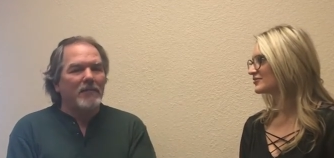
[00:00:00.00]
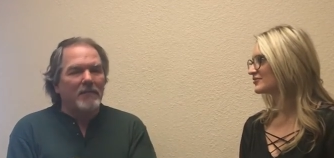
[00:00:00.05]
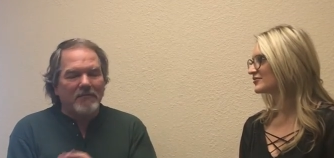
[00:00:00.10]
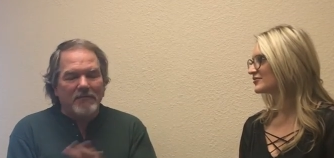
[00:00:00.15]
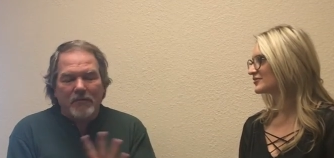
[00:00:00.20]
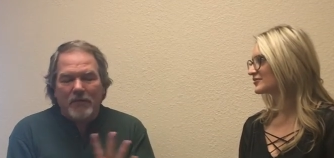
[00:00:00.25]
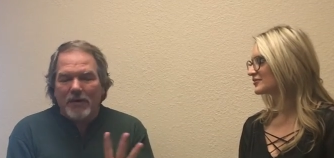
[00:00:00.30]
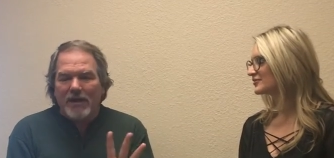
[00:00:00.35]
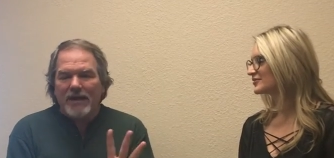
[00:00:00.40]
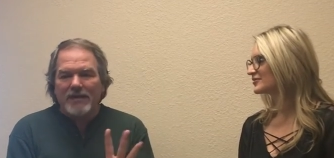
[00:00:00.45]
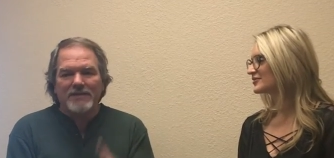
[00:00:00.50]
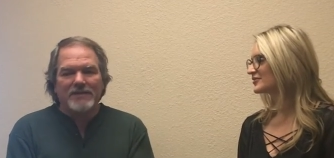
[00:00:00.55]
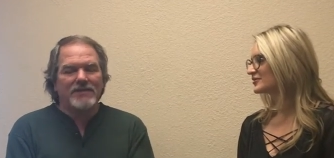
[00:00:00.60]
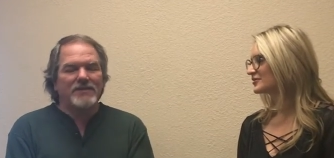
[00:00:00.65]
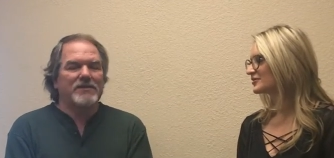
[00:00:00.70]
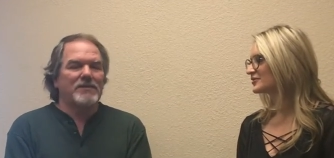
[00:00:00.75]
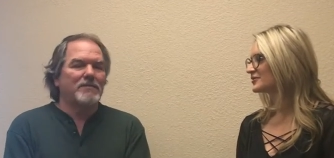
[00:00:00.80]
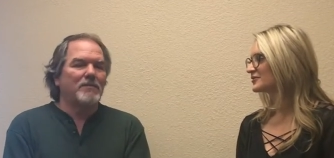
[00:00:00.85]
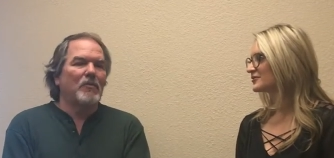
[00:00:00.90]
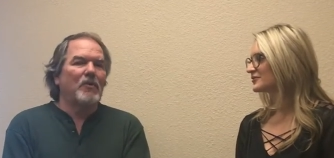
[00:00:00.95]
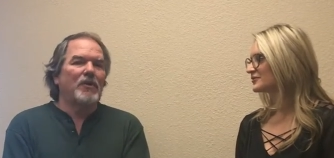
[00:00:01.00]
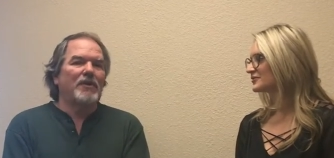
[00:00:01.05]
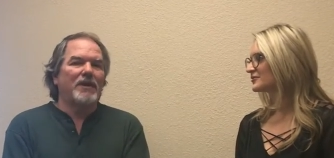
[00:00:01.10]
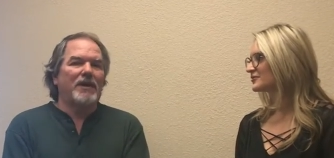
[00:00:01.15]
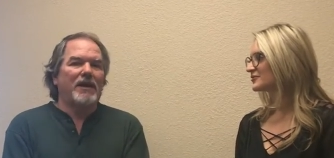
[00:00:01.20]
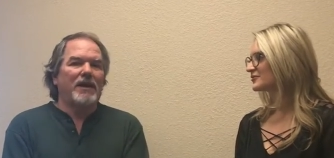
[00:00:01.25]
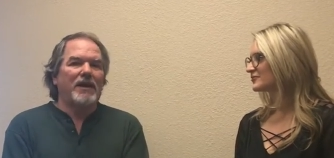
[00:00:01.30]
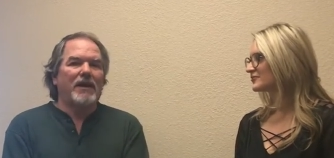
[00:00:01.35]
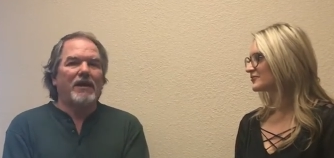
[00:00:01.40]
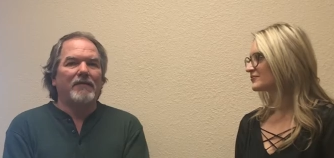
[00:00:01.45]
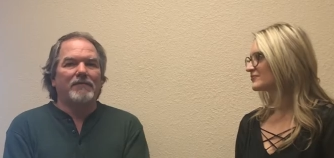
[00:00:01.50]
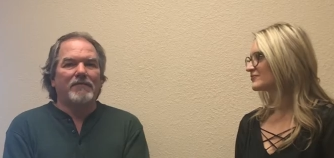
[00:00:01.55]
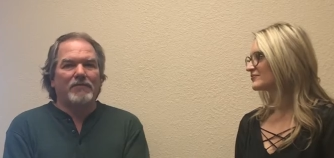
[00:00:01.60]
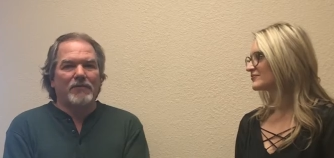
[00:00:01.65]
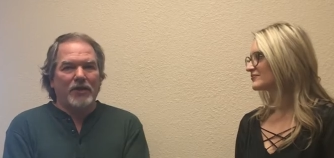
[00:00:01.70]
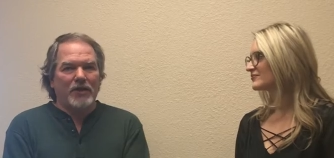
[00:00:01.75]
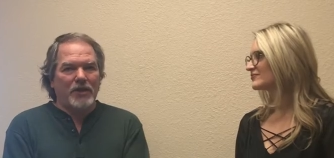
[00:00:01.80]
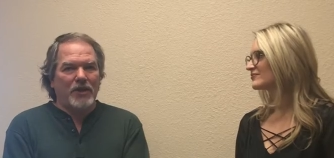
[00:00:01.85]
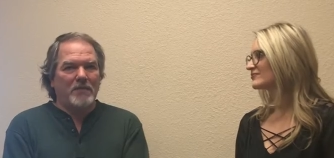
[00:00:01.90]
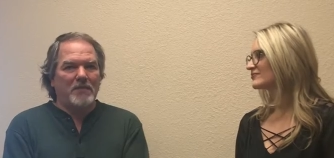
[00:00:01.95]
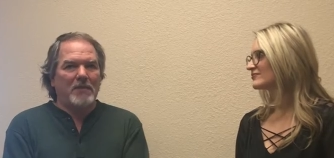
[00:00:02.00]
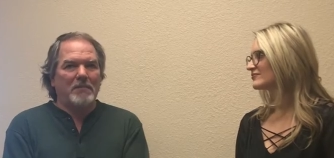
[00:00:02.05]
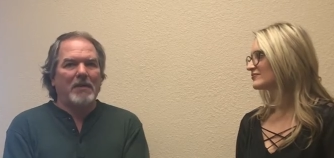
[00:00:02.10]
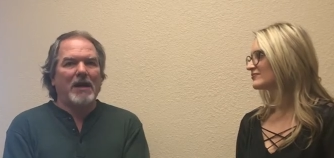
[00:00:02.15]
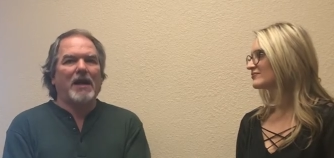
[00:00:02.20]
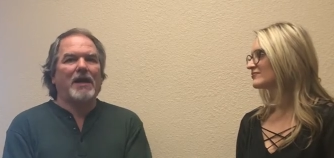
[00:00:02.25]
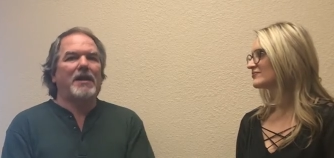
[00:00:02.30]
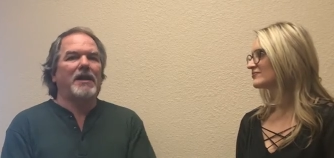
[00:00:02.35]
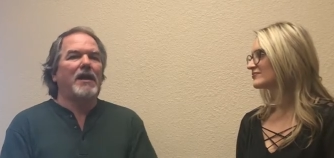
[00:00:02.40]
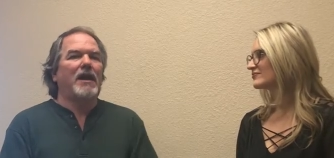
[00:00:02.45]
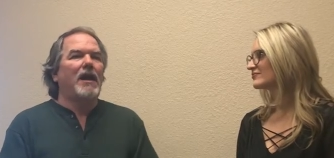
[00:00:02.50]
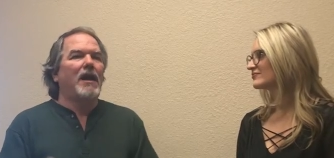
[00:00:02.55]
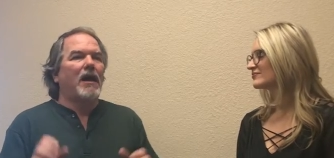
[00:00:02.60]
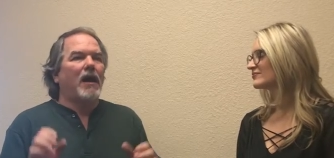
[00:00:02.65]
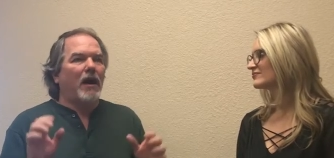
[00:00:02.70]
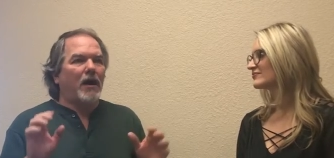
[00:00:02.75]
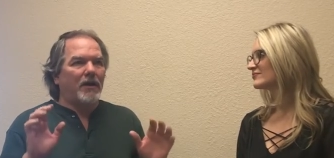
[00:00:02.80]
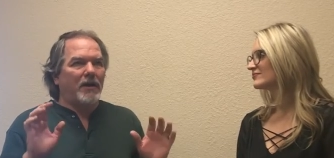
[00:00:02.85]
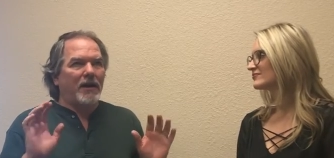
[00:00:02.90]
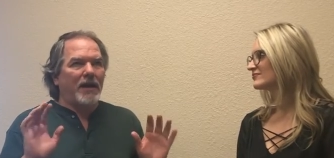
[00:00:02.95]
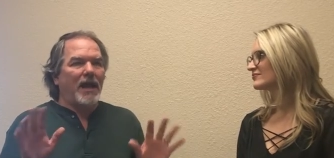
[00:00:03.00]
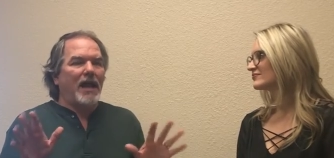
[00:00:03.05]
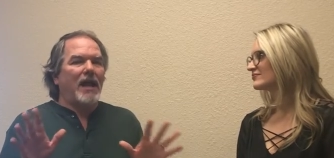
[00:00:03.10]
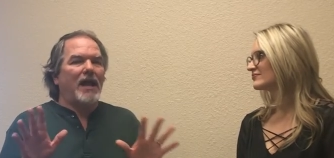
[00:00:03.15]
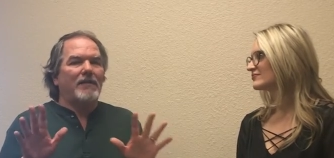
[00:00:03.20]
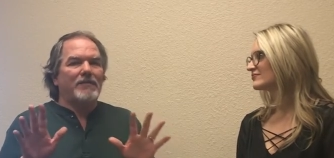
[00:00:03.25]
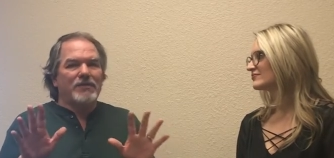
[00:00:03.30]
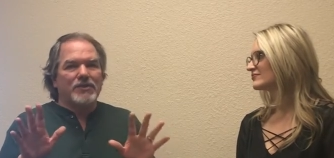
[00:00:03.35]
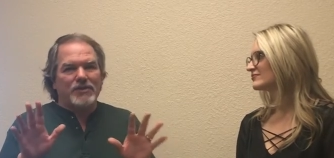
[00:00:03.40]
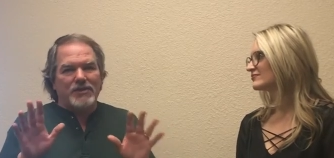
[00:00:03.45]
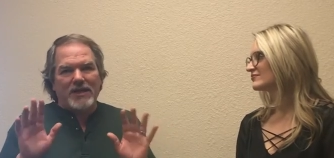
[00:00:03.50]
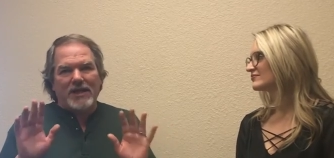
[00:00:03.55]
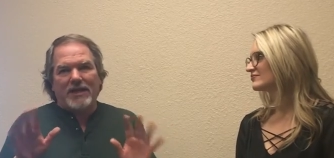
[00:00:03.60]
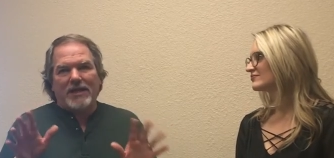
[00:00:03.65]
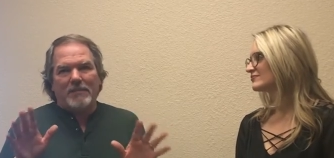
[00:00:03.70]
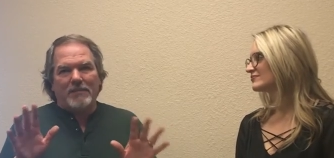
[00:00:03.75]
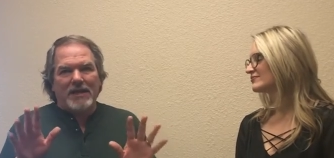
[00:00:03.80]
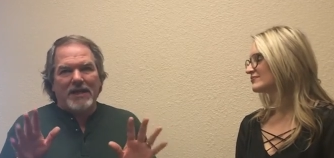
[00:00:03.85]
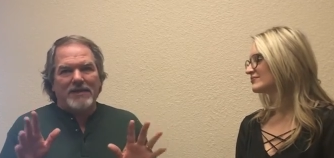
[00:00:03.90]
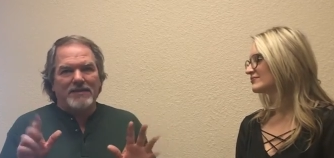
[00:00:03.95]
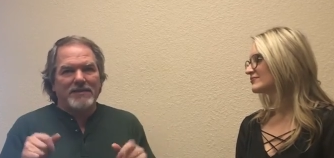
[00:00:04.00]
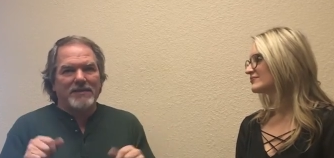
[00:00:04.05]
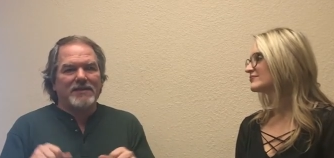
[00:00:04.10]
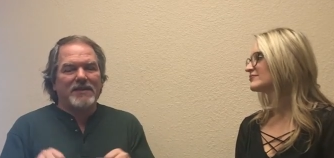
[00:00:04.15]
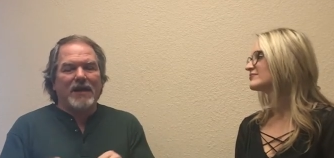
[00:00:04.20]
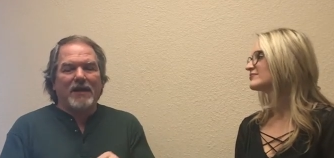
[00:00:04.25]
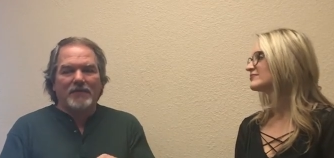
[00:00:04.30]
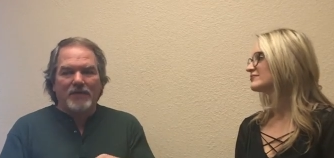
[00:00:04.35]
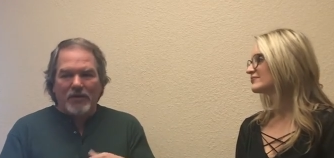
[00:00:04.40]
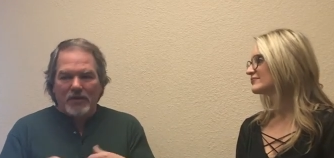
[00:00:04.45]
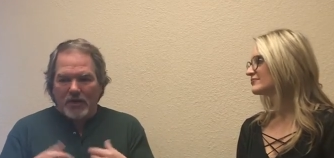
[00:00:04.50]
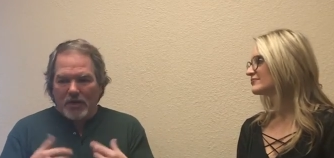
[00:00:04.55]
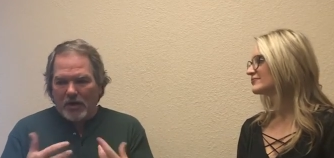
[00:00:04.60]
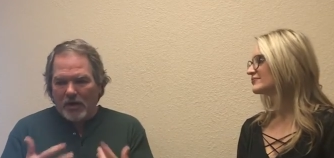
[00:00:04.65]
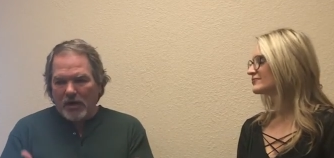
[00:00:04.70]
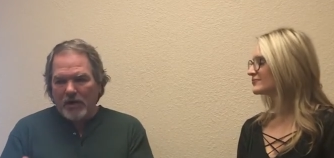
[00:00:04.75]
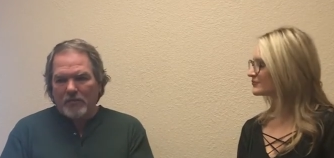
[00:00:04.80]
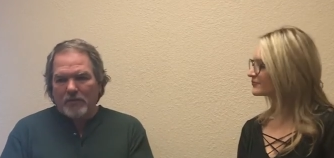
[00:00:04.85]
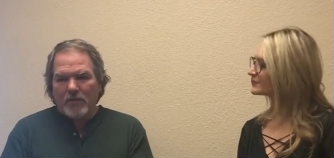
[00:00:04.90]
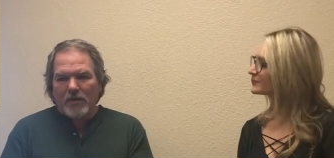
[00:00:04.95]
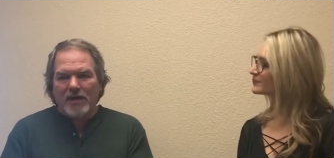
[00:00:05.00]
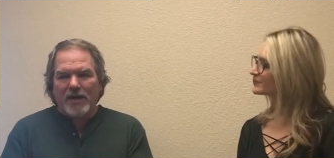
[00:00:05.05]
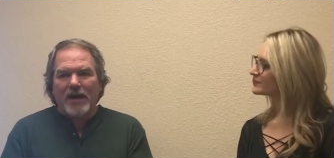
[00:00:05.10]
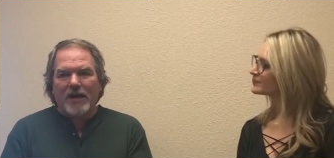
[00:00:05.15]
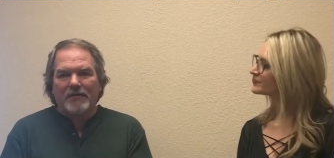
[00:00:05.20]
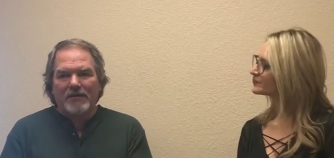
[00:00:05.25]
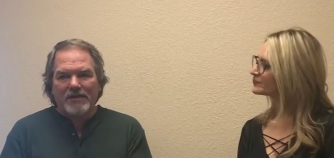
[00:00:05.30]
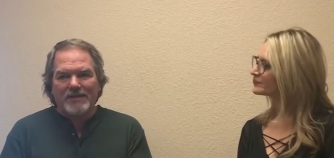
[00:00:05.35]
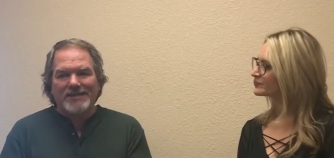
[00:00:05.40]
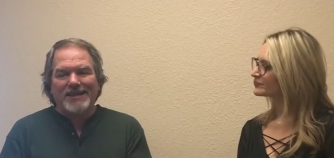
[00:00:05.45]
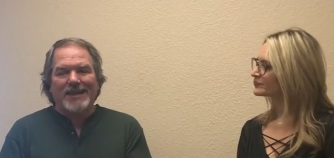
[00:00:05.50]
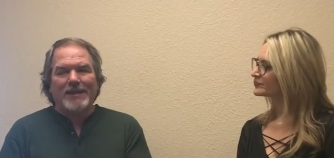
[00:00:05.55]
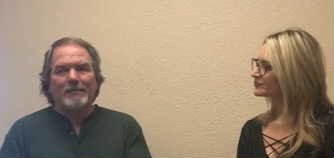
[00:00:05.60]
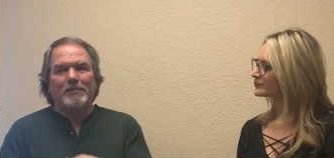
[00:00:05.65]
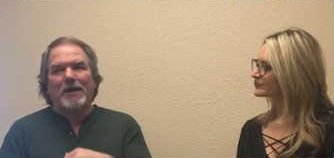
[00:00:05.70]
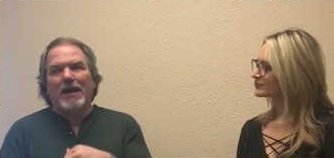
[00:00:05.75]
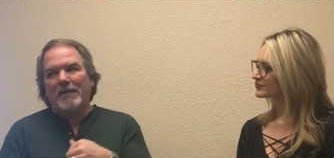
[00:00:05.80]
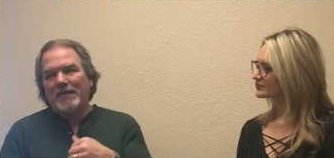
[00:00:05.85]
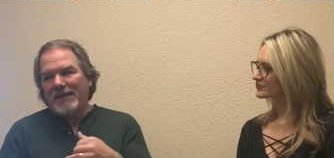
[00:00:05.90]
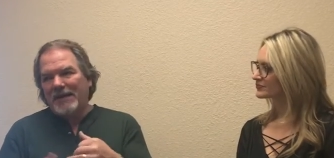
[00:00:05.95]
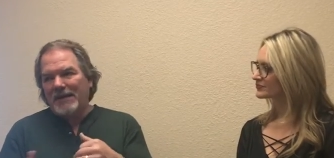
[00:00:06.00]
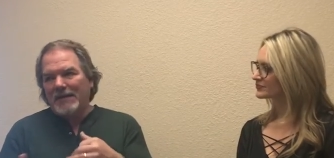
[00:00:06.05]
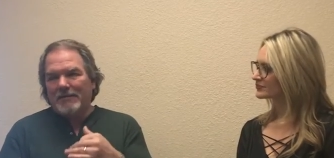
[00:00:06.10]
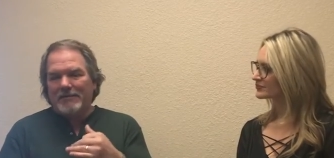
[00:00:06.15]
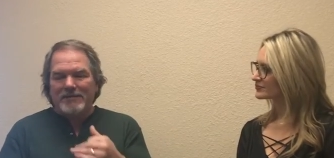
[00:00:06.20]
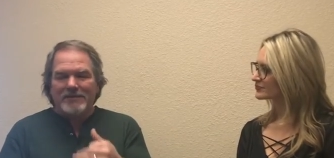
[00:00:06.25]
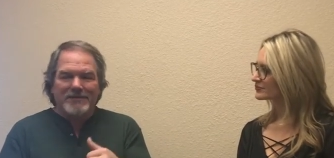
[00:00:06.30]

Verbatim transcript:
Speaker 1: Four ounces is more than enough for a human body on an average daily basis. Now, if you're in a hard workout routine, probably need to